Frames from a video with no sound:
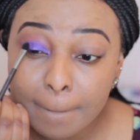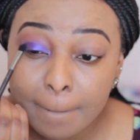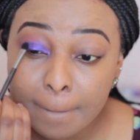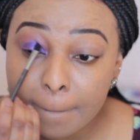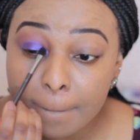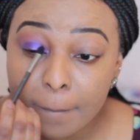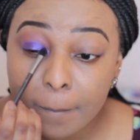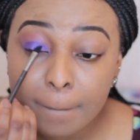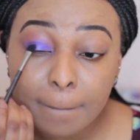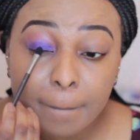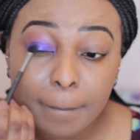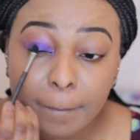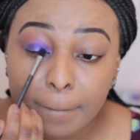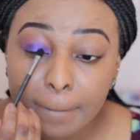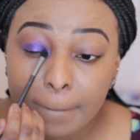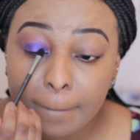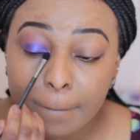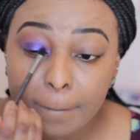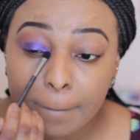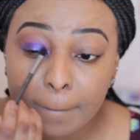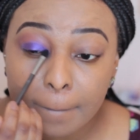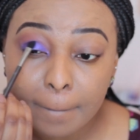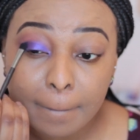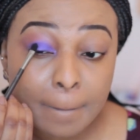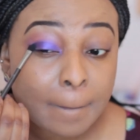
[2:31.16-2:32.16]
I like this
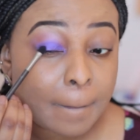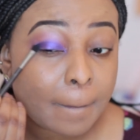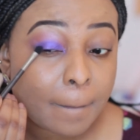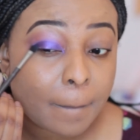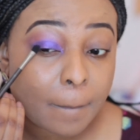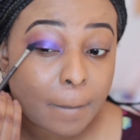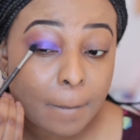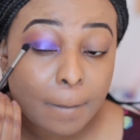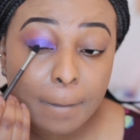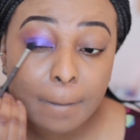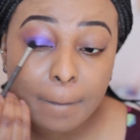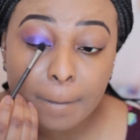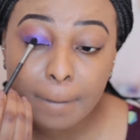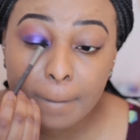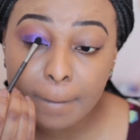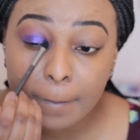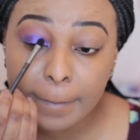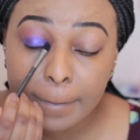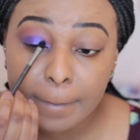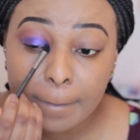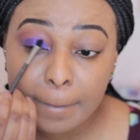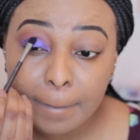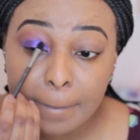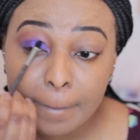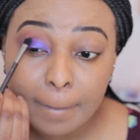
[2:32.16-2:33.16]
palette. It doesn't have a
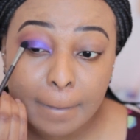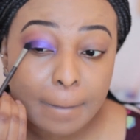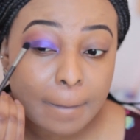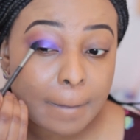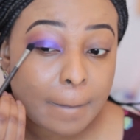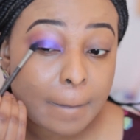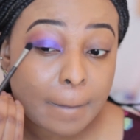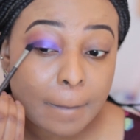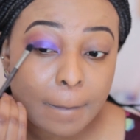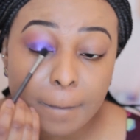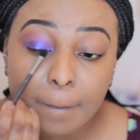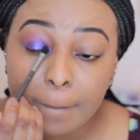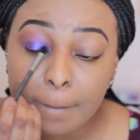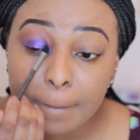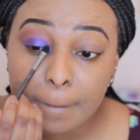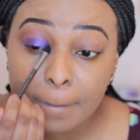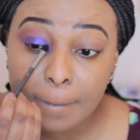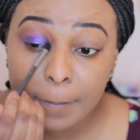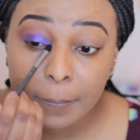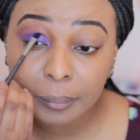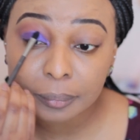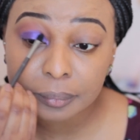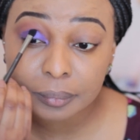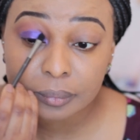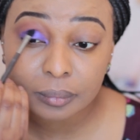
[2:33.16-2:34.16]
lot of fallouts
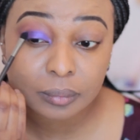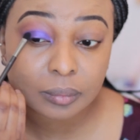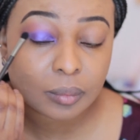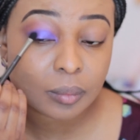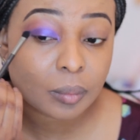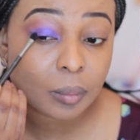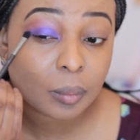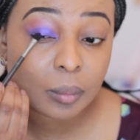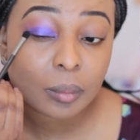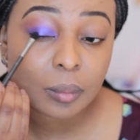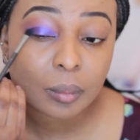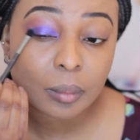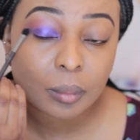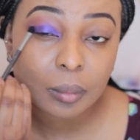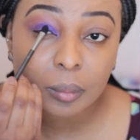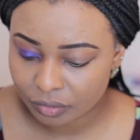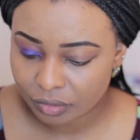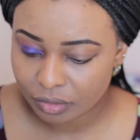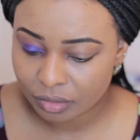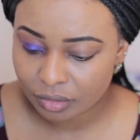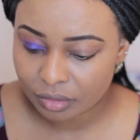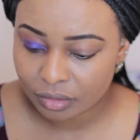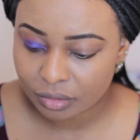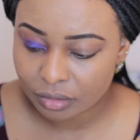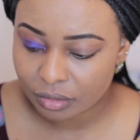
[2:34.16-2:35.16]
like the other one.
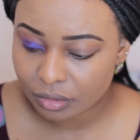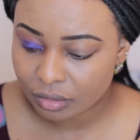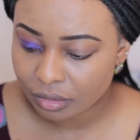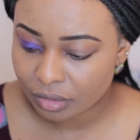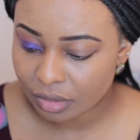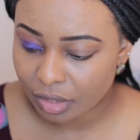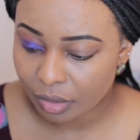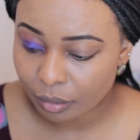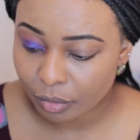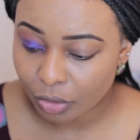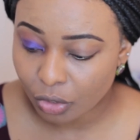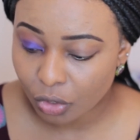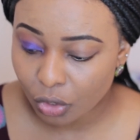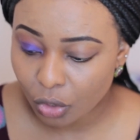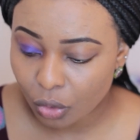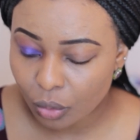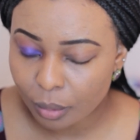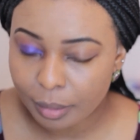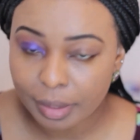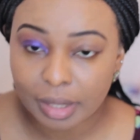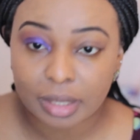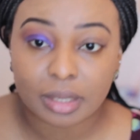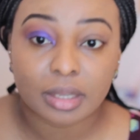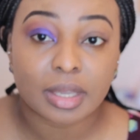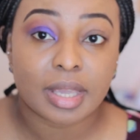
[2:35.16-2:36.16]
Now I'm going to
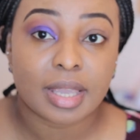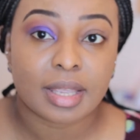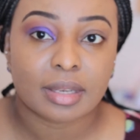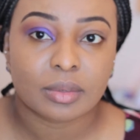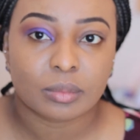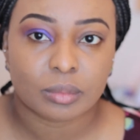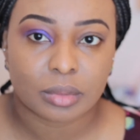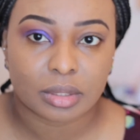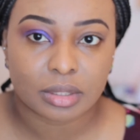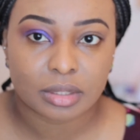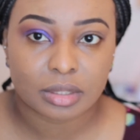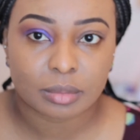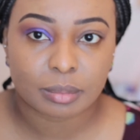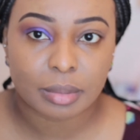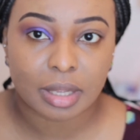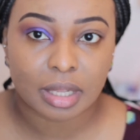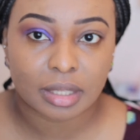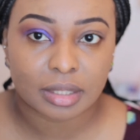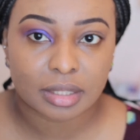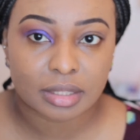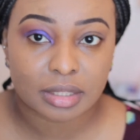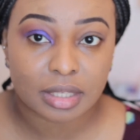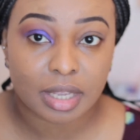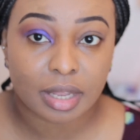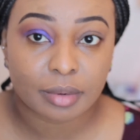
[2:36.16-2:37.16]
go back in with this
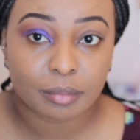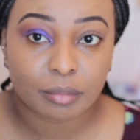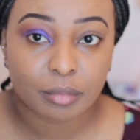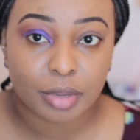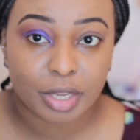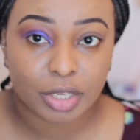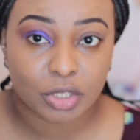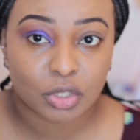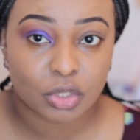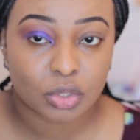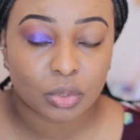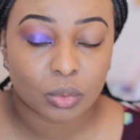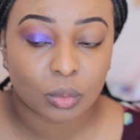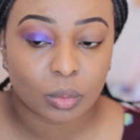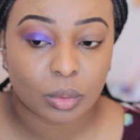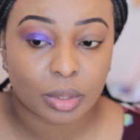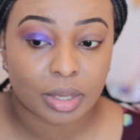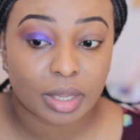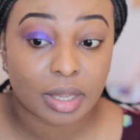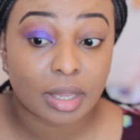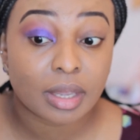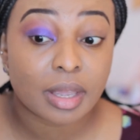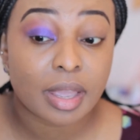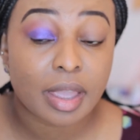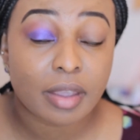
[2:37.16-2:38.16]
palette and make
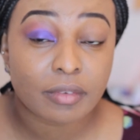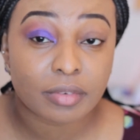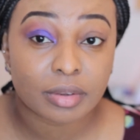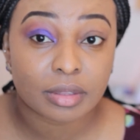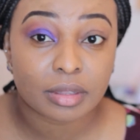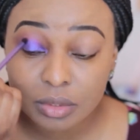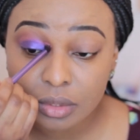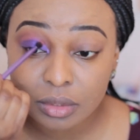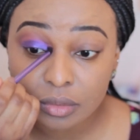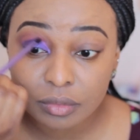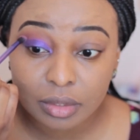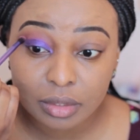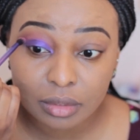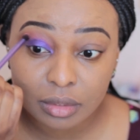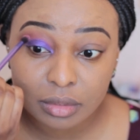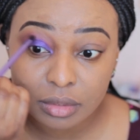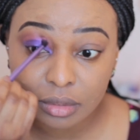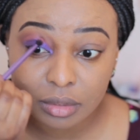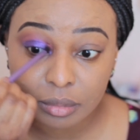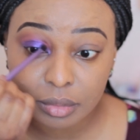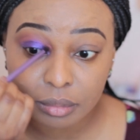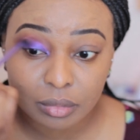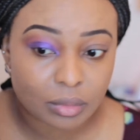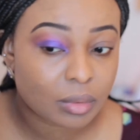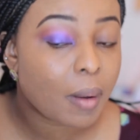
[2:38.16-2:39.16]
sure everything is
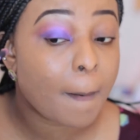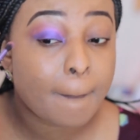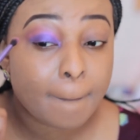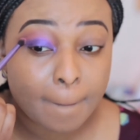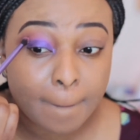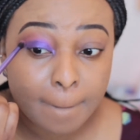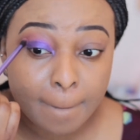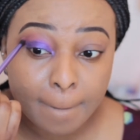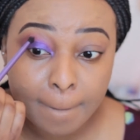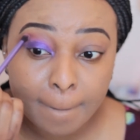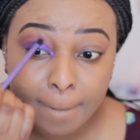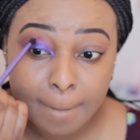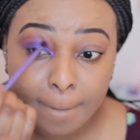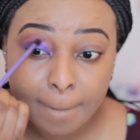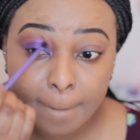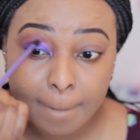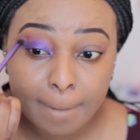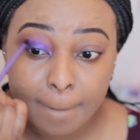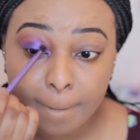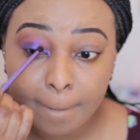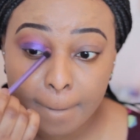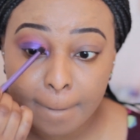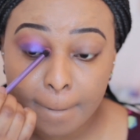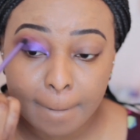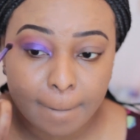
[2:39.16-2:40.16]
well blended,
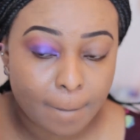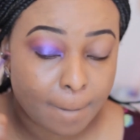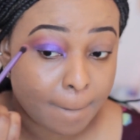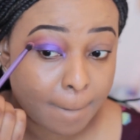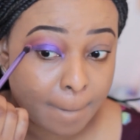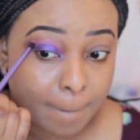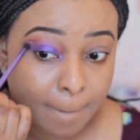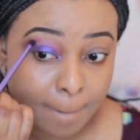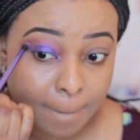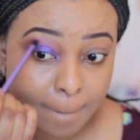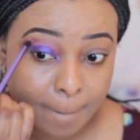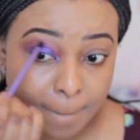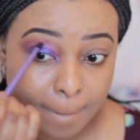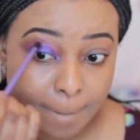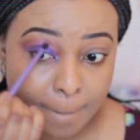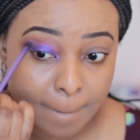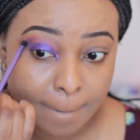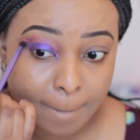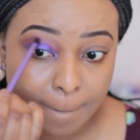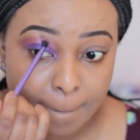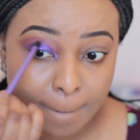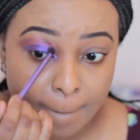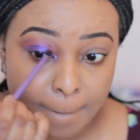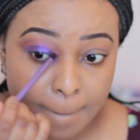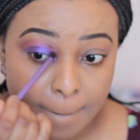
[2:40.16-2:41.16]
because you can see you don't want to
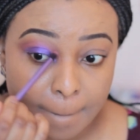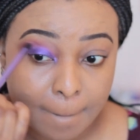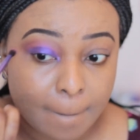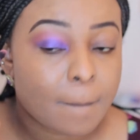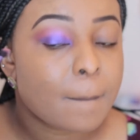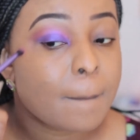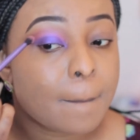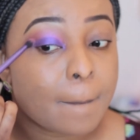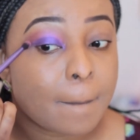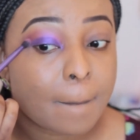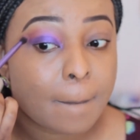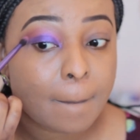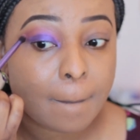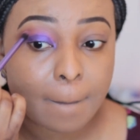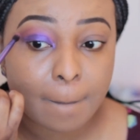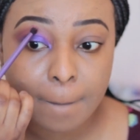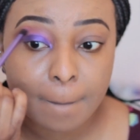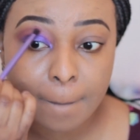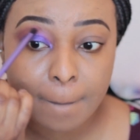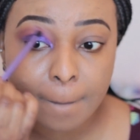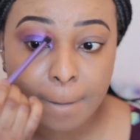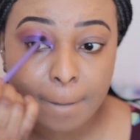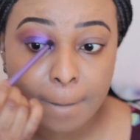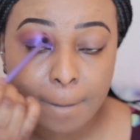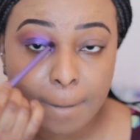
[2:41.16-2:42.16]
have any demarcation
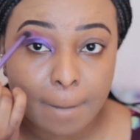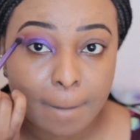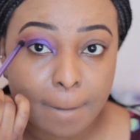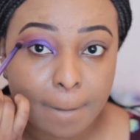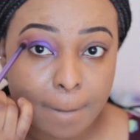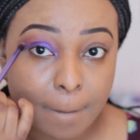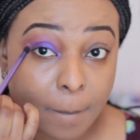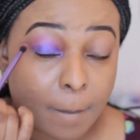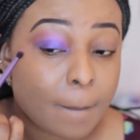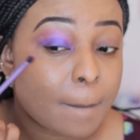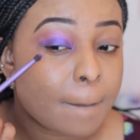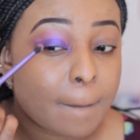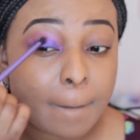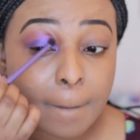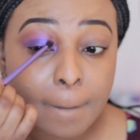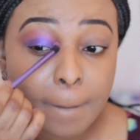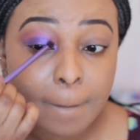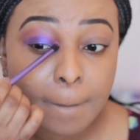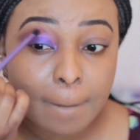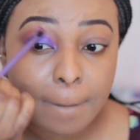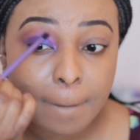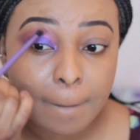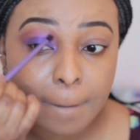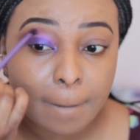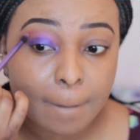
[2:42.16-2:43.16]
line. Going back
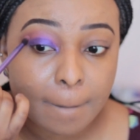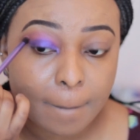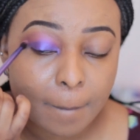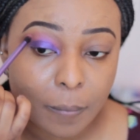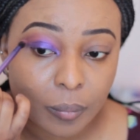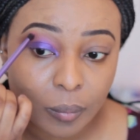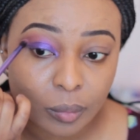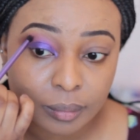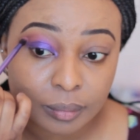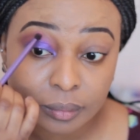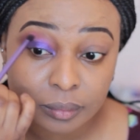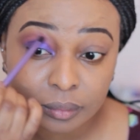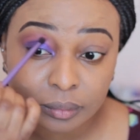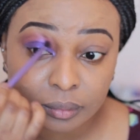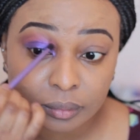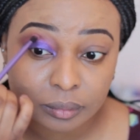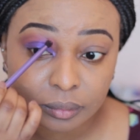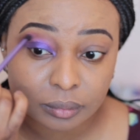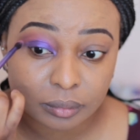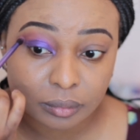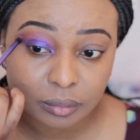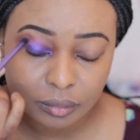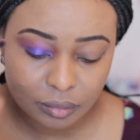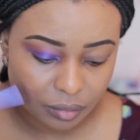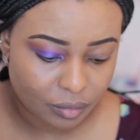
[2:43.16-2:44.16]
with that same,
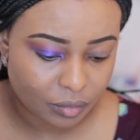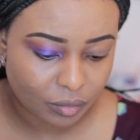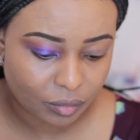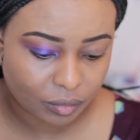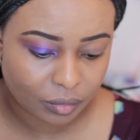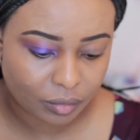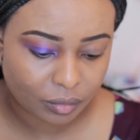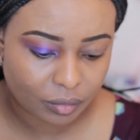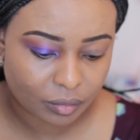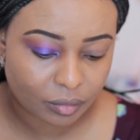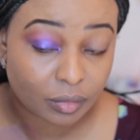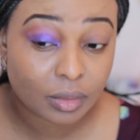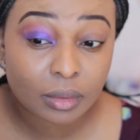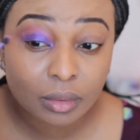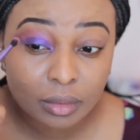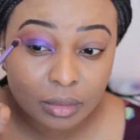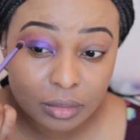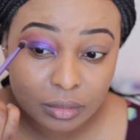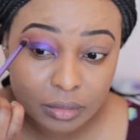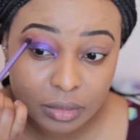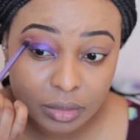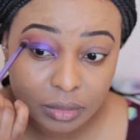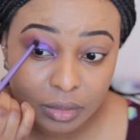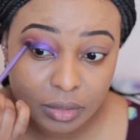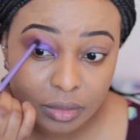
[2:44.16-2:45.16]
transition
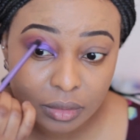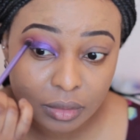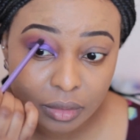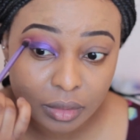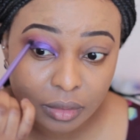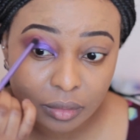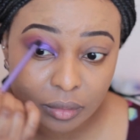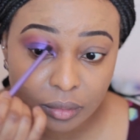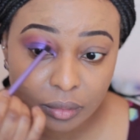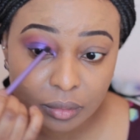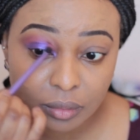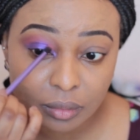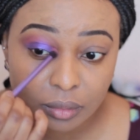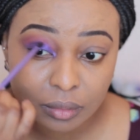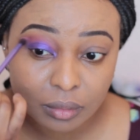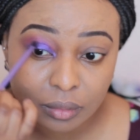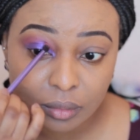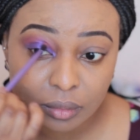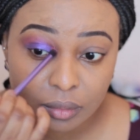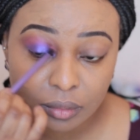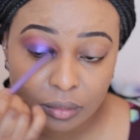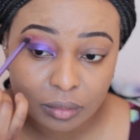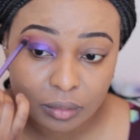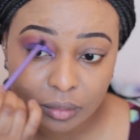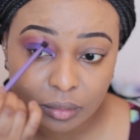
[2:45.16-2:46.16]
shade we used.
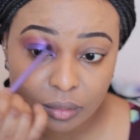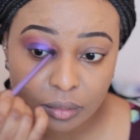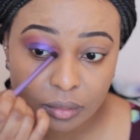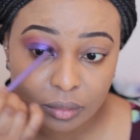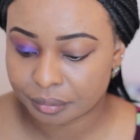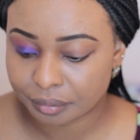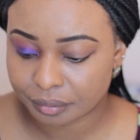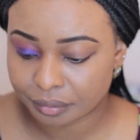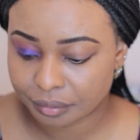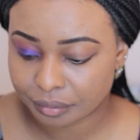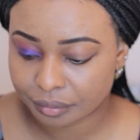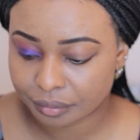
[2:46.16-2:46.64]
Just